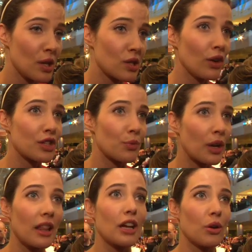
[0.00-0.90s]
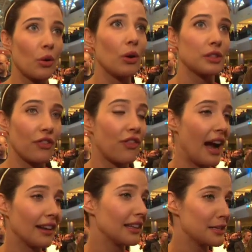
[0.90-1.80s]
So it's really cool to
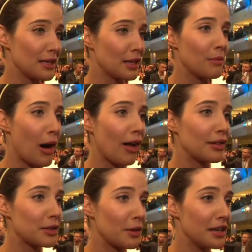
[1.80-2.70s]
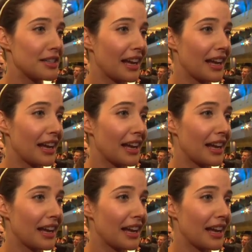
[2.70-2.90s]
finally see them all on screen